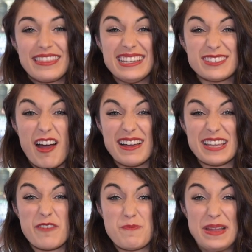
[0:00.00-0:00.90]
These
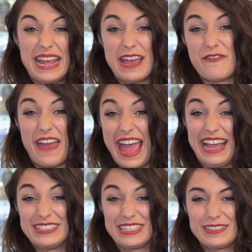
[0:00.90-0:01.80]
guys have been here for
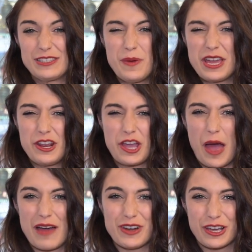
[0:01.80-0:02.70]
ages, so we're gonna
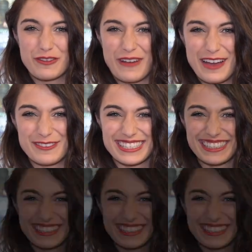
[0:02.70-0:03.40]
go have a look around.